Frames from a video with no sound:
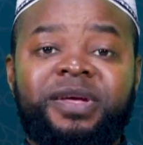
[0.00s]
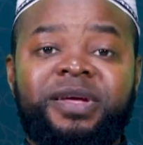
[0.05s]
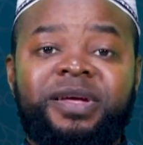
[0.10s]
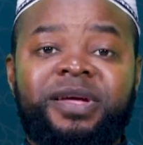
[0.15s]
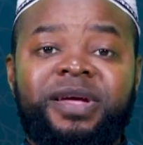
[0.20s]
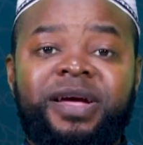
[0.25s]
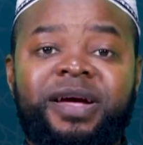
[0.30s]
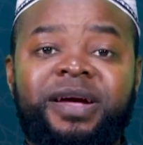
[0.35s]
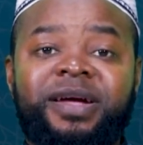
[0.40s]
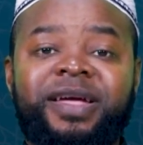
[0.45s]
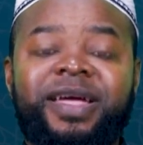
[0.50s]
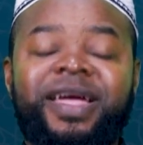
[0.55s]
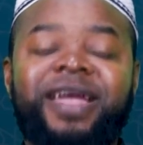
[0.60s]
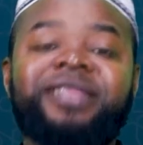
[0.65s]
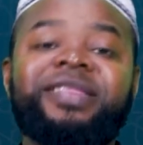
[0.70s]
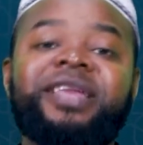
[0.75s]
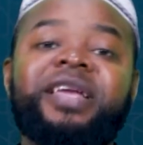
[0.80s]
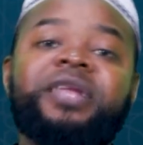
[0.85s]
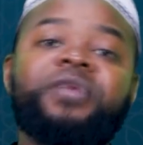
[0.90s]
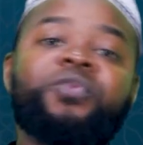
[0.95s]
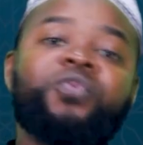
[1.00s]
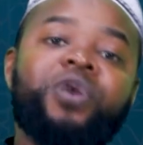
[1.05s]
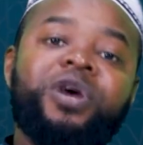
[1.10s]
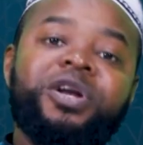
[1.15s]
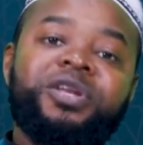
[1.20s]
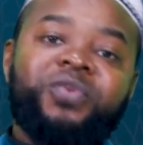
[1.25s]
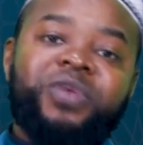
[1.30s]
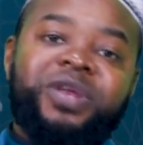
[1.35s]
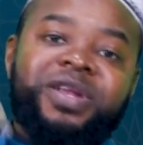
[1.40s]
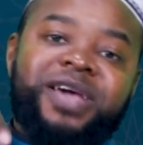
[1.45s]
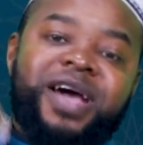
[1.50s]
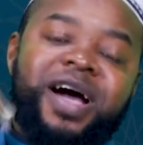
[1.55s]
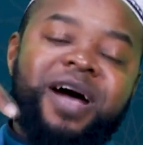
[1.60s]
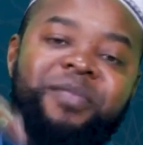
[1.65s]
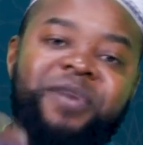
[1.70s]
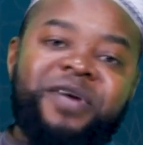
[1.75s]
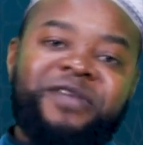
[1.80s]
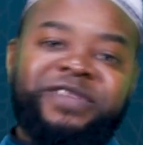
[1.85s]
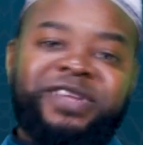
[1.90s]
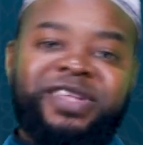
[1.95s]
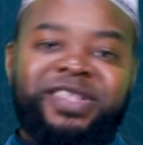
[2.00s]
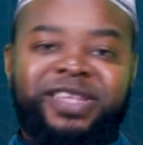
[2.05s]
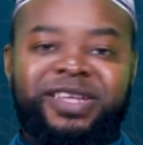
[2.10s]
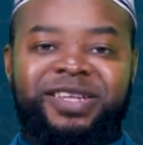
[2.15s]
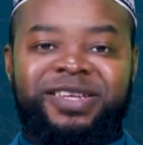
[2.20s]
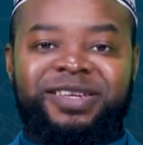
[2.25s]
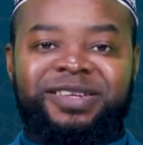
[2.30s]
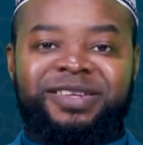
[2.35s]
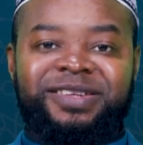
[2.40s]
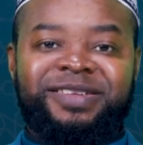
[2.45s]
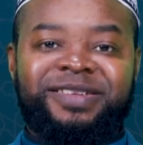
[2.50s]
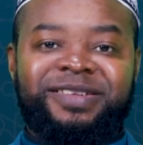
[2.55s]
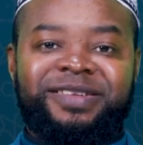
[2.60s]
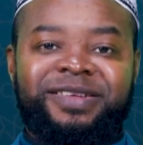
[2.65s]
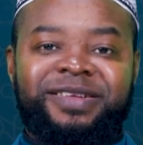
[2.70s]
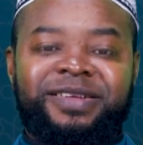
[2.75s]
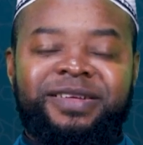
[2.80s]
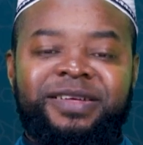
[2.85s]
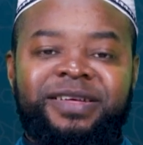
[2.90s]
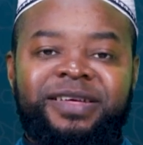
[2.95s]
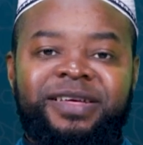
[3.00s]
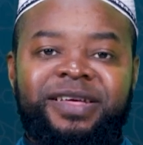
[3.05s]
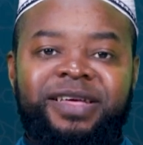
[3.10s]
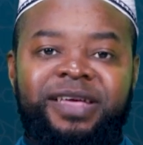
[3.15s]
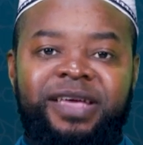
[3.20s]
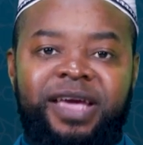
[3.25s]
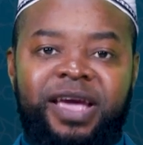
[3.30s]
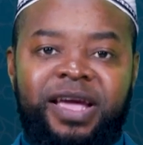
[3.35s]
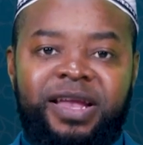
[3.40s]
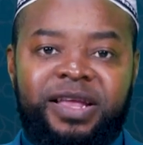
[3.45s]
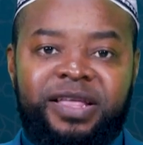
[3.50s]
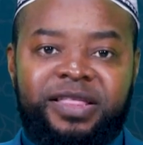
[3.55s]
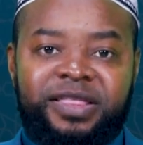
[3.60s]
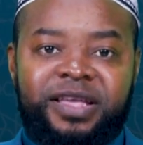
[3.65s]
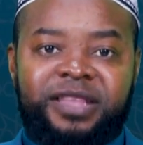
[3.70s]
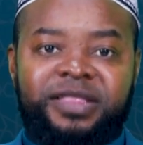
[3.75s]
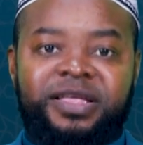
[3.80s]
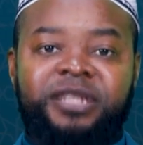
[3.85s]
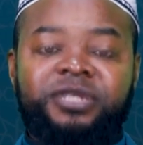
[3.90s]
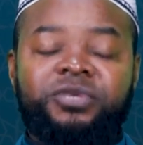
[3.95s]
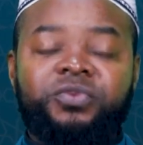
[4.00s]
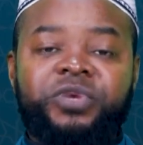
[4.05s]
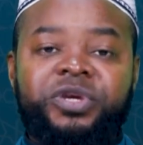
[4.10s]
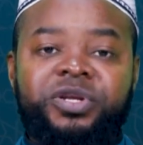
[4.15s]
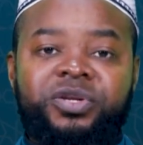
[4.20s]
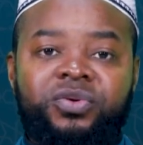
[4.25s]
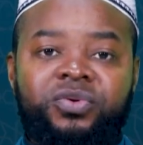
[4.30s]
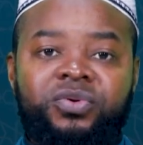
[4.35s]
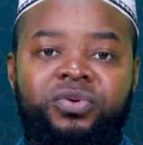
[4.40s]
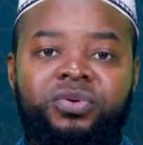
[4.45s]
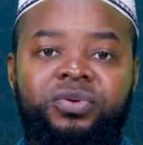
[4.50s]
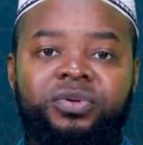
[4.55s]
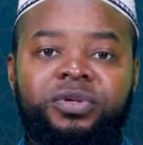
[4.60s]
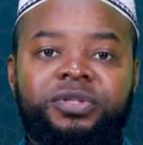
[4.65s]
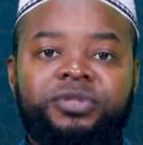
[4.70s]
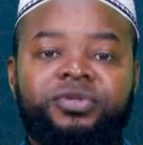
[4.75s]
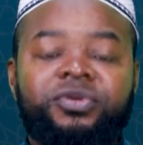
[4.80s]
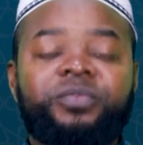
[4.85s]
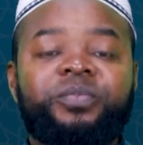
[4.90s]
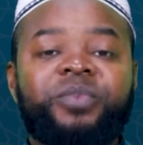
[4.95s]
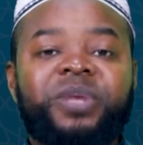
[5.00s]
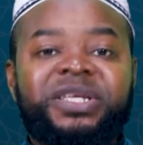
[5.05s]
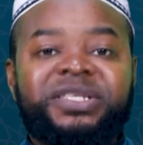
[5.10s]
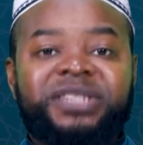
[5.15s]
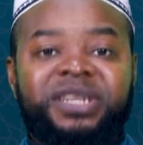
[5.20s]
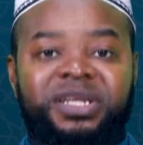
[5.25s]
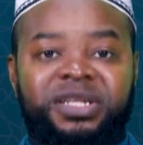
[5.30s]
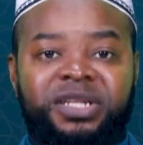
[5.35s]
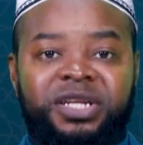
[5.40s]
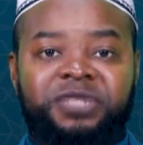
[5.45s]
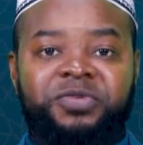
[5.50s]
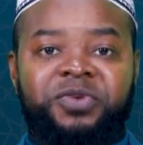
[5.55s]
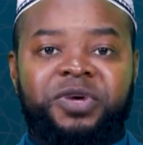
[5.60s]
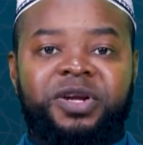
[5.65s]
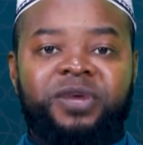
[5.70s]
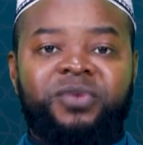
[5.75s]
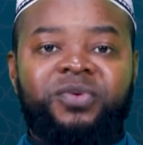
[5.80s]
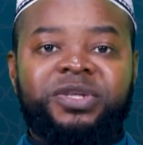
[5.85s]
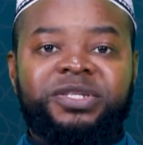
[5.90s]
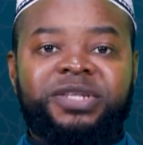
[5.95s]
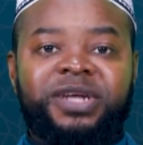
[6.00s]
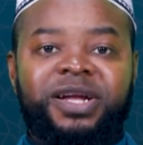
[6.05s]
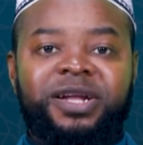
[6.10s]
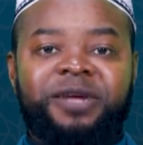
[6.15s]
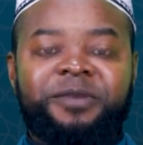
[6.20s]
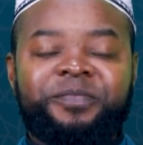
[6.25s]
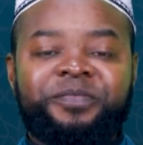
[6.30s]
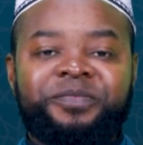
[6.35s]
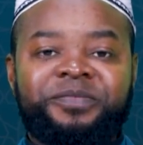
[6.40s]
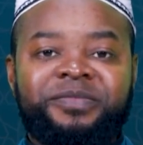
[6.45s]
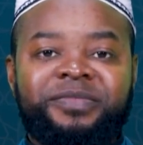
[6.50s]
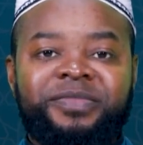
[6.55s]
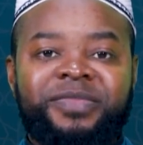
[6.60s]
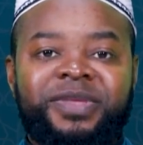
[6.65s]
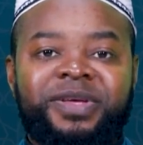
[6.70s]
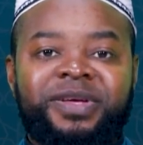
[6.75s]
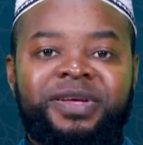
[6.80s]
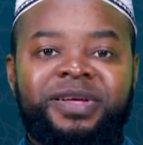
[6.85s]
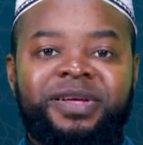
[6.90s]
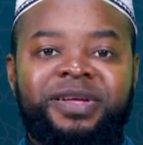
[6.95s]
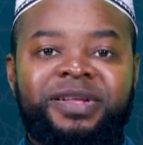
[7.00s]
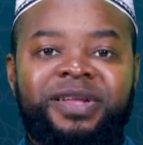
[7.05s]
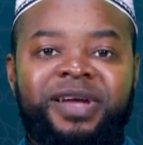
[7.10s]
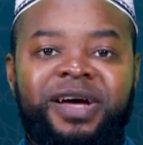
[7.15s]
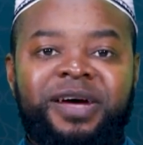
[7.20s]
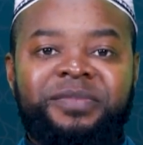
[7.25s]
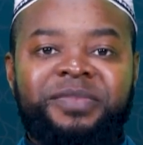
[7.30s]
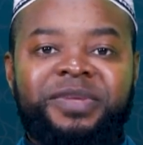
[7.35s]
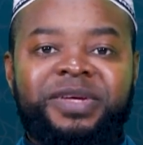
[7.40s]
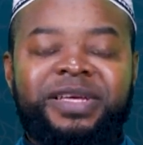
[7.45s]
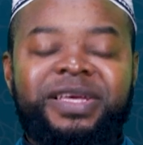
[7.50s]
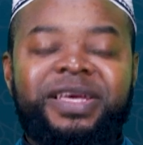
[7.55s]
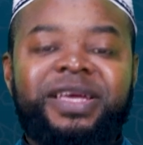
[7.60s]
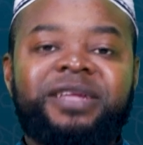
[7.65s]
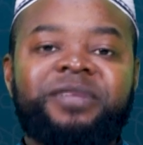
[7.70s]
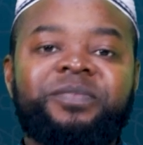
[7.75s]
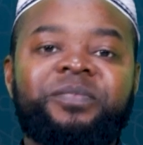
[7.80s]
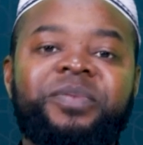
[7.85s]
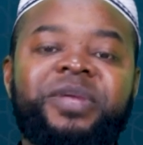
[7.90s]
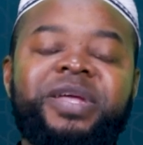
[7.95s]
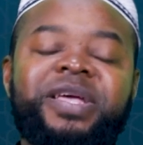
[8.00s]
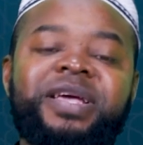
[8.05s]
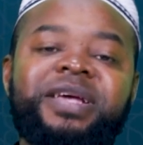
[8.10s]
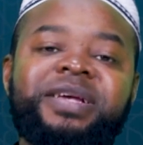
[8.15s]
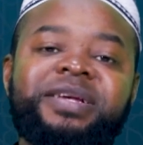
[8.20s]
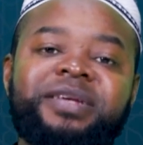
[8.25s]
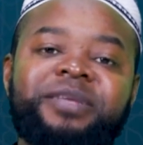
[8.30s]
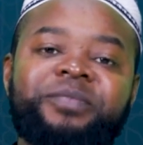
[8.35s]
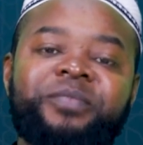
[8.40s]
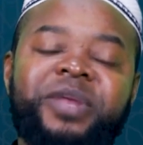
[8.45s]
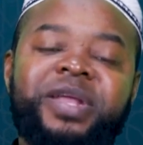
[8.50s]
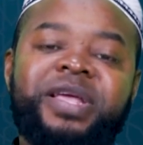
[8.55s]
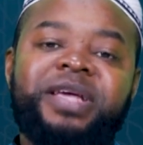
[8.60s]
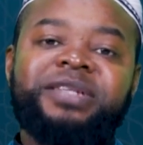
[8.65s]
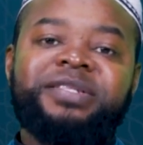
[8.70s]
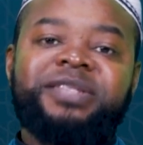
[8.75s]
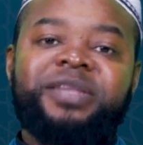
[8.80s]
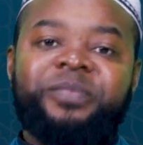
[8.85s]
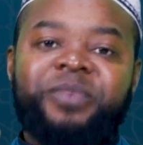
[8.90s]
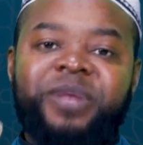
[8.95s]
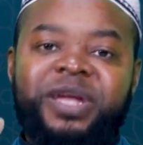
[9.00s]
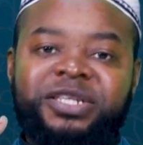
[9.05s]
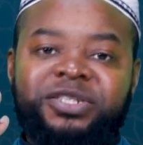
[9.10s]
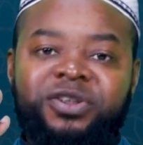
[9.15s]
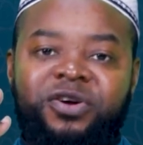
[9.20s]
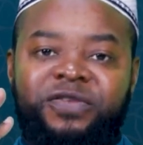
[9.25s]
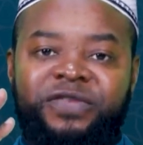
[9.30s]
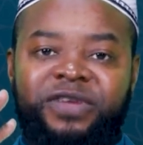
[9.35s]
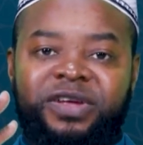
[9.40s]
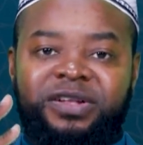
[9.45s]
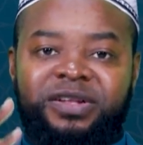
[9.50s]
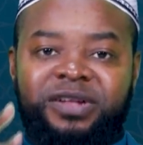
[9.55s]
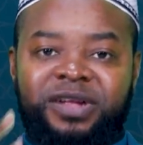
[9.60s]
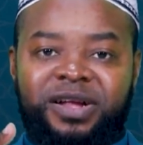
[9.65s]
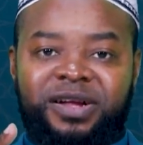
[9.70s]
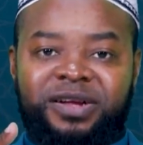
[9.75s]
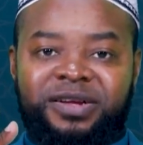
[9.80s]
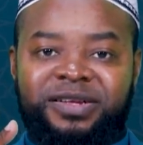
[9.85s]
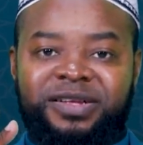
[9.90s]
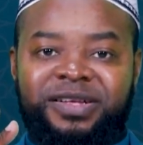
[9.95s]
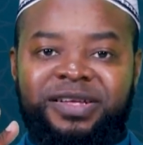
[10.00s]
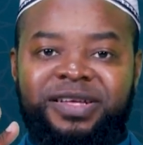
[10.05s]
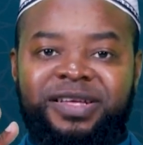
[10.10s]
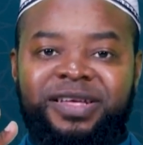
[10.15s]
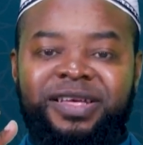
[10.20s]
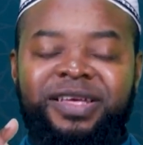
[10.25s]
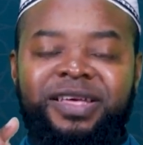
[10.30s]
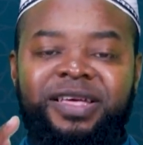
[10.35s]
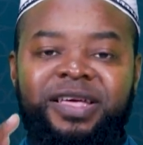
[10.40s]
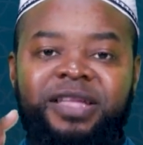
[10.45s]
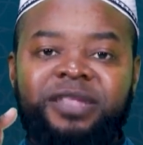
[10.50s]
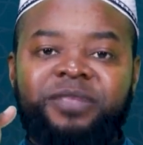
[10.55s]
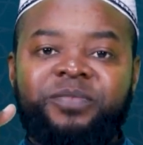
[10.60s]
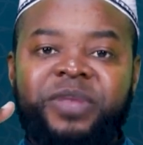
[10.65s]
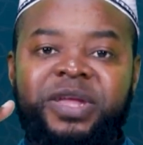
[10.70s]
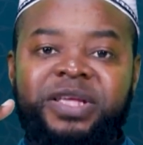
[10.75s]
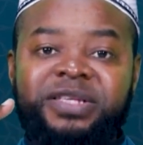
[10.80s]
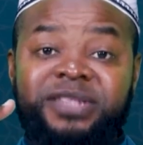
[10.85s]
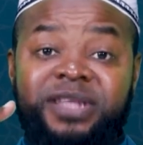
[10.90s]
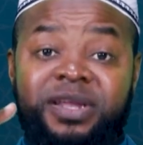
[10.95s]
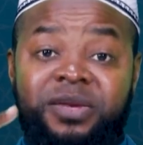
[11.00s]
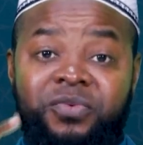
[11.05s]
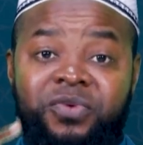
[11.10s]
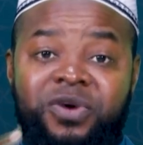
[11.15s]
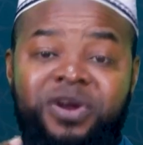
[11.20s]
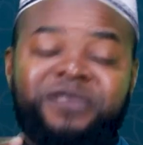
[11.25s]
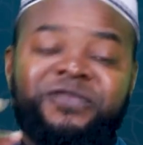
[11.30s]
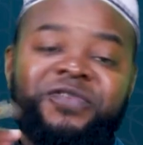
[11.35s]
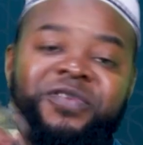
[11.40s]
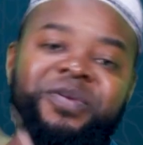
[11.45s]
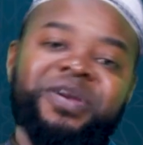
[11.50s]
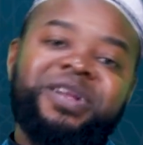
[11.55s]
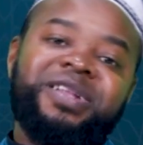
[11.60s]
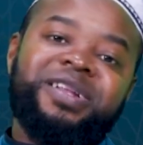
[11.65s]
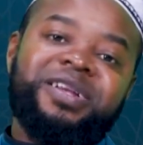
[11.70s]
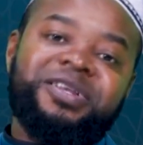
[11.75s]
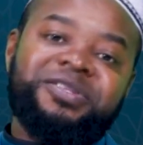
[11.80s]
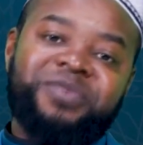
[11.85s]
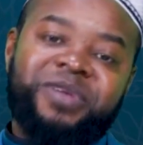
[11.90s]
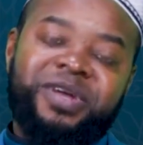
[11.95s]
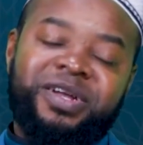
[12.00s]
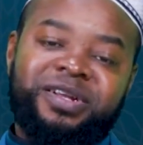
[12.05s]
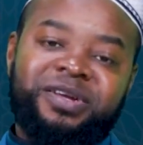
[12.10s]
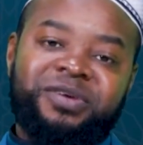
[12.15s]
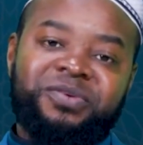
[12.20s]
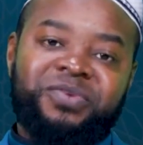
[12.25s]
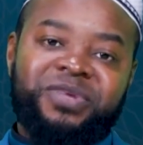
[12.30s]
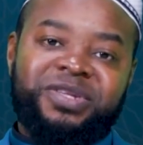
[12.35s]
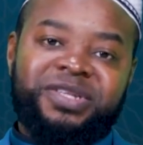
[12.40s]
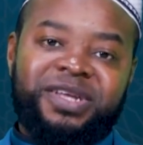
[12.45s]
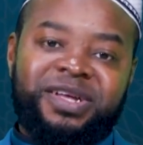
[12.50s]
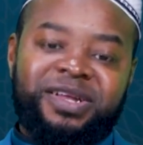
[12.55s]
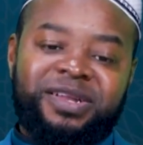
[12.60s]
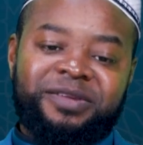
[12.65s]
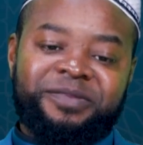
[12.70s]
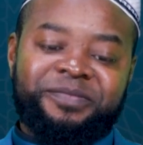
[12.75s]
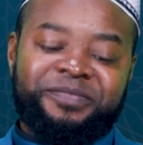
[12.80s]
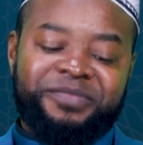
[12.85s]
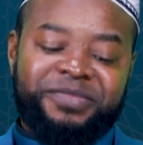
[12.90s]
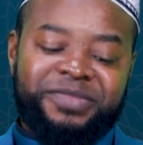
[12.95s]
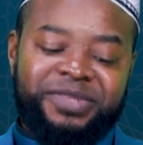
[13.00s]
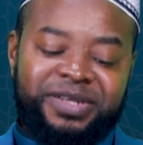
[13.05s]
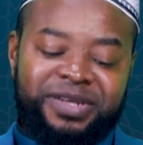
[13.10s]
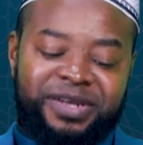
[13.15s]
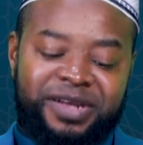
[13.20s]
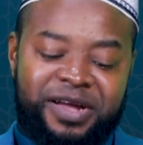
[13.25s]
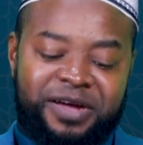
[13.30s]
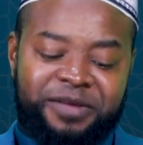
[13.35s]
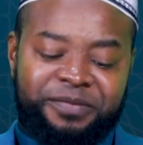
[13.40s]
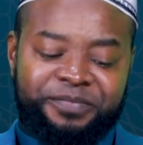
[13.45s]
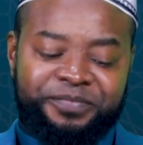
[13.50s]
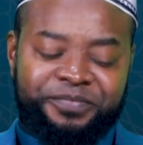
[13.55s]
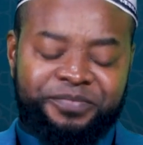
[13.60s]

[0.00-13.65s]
And the reward will come after that. Anything that we do to please Allah subhanahu wa ta'ala, now, it brings the pleasure of Allah. It brings the reward from Allah subhanahu wa ta'ala. Now,